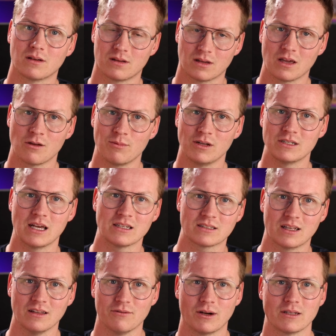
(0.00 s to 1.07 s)
can you please ask
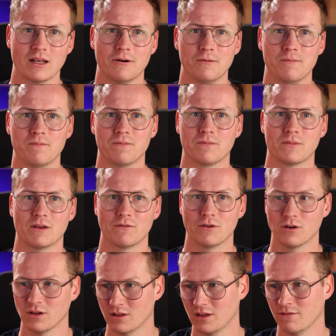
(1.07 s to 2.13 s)
that right now? If
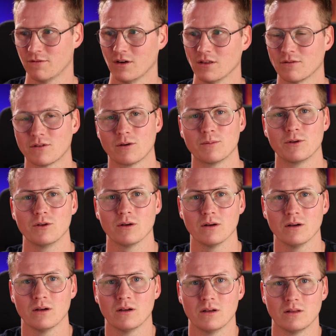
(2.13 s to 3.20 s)
you're in front of the computer,
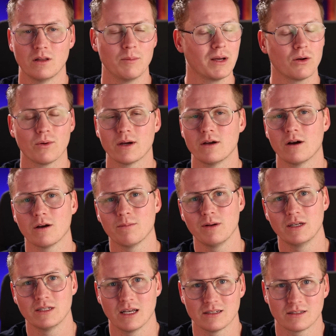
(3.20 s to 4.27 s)
no matter where you are,
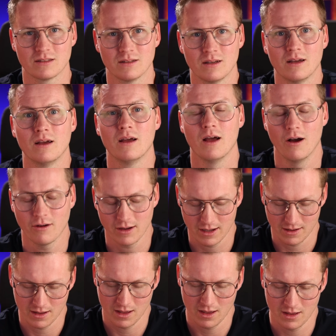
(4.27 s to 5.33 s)
please ask.
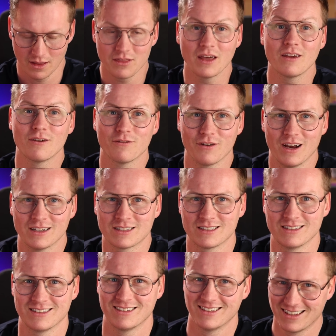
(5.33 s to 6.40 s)
Okay, thank you for
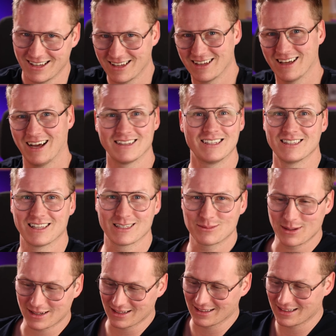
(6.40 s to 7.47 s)
asking. I didn't
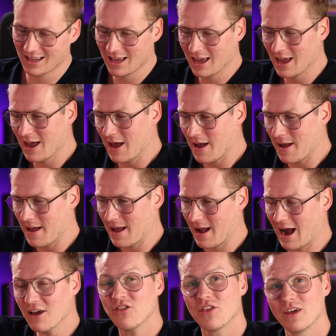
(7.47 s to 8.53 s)
expect that.
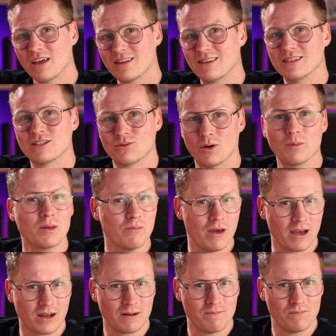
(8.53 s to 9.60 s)
I think this will be
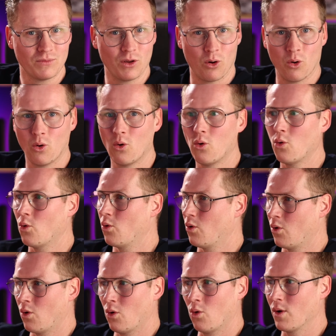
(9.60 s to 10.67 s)
big. The
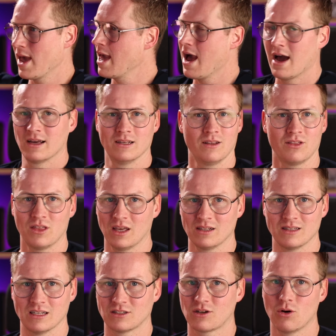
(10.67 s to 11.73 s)
whole AI thing
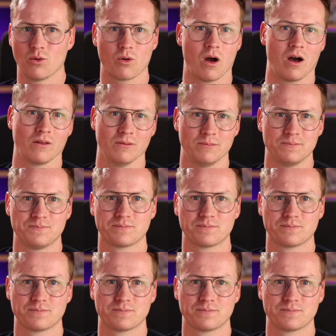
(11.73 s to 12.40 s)
that's going on,